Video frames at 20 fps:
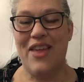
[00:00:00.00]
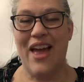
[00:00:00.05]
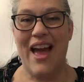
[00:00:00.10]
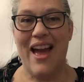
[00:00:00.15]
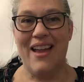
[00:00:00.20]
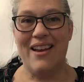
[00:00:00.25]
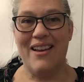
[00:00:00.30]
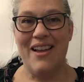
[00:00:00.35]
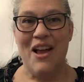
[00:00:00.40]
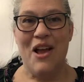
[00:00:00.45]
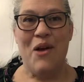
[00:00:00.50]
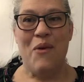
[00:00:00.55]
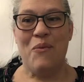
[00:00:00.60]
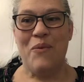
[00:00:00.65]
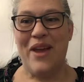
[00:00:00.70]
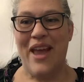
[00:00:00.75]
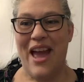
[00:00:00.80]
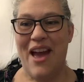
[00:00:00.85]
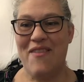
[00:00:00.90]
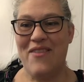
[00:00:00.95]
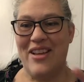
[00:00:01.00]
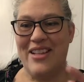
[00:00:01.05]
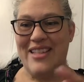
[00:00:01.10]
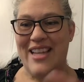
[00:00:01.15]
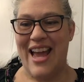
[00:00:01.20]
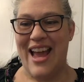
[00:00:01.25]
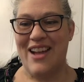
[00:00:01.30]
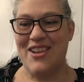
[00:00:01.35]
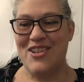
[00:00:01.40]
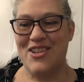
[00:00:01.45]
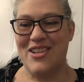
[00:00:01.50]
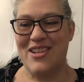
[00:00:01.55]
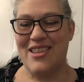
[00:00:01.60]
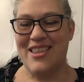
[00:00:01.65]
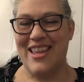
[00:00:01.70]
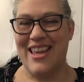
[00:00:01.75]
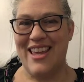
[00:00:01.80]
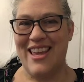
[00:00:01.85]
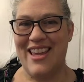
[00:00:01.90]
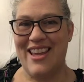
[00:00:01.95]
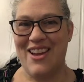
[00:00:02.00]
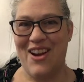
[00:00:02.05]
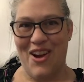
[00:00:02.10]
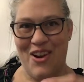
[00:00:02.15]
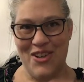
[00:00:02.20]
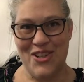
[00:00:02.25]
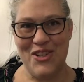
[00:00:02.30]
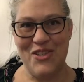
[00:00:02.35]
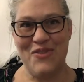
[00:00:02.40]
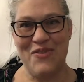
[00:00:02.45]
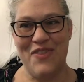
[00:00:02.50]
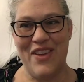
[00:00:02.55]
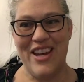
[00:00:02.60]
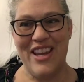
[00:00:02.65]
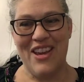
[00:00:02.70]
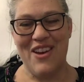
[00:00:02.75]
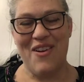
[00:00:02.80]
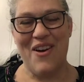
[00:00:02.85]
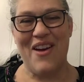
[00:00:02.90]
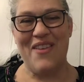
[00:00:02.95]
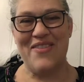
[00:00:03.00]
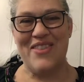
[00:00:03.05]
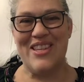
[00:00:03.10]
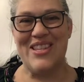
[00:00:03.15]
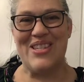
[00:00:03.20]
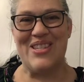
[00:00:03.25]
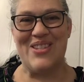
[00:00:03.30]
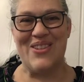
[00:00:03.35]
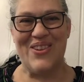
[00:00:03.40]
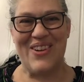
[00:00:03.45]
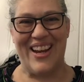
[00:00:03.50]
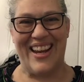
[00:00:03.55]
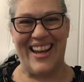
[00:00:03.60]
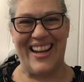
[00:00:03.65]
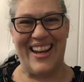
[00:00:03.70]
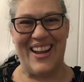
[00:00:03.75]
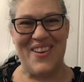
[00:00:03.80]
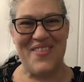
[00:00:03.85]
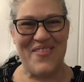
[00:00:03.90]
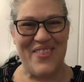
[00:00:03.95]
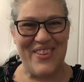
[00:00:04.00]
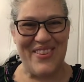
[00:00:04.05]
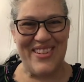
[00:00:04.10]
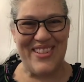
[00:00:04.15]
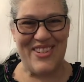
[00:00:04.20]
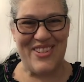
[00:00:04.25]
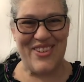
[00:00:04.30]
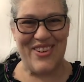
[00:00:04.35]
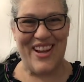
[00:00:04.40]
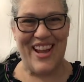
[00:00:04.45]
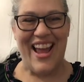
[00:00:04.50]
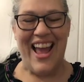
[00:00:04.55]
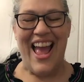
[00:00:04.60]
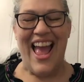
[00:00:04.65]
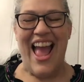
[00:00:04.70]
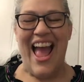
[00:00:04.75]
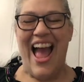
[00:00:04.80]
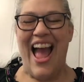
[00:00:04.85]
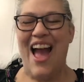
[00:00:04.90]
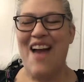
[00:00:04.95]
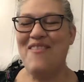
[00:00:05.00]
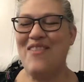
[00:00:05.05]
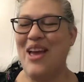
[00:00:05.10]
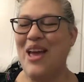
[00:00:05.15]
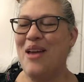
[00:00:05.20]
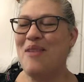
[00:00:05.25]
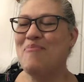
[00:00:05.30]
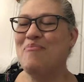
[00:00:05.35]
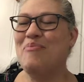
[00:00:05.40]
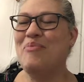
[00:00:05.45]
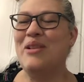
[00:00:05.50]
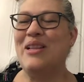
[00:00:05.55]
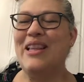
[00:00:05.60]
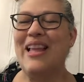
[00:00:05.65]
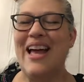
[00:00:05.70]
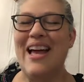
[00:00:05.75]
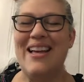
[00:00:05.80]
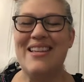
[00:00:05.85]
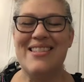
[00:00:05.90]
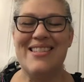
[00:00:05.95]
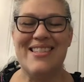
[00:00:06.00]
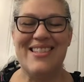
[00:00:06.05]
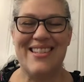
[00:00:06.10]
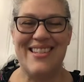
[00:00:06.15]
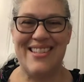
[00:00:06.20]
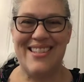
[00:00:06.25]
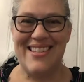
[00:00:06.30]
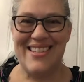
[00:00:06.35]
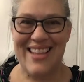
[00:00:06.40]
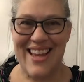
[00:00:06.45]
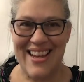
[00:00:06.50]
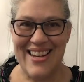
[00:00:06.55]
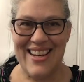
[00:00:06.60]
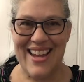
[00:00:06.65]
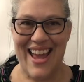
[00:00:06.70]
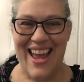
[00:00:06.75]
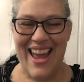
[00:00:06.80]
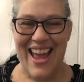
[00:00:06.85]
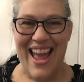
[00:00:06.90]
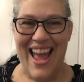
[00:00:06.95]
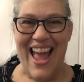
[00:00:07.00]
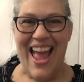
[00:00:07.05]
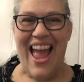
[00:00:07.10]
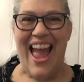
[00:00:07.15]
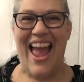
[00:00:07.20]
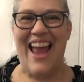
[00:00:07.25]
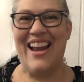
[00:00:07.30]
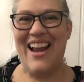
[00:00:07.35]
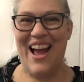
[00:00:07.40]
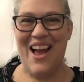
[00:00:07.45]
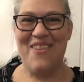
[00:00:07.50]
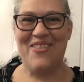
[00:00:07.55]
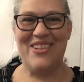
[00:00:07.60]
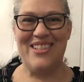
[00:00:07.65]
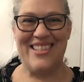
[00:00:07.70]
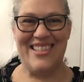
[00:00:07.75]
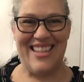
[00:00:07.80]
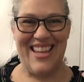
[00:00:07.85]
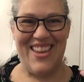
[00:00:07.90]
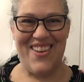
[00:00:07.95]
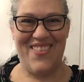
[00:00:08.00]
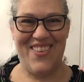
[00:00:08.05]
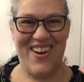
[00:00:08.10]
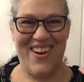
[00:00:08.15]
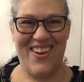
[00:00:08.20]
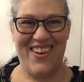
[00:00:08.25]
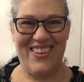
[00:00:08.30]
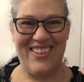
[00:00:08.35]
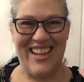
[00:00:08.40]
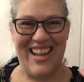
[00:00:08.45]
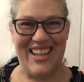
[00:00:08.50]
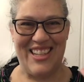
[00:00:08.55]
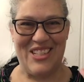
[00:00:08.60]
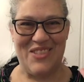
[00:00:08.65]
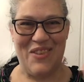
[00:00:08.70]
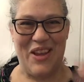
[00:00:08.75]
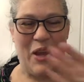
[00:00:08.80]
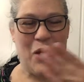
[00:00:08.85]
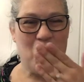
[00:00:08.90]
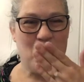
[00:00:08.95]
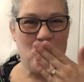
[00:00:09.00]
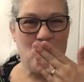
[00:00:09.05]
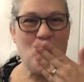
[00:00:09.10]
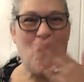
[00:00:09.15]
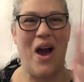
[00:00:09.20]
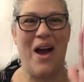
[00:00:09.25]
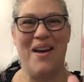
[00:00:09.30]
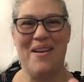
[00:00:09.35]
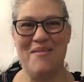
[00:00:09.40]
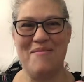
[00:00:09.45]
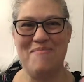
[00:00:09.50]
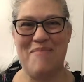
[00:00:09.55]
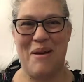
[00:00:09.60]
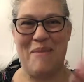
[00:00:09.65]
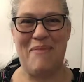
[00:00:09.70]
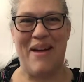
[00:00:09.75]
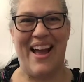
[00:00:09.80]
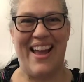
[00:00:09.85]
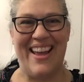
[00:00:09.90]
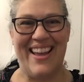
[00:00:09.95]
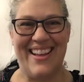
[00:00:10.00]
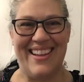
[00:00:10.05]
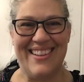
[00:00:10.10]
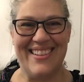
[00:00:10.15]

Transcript: that, we have attached the cartoon video of this story. And I hope you enjoy. Have a blessed Sunday. And I will see you all next week. Mwah. Bye-bye.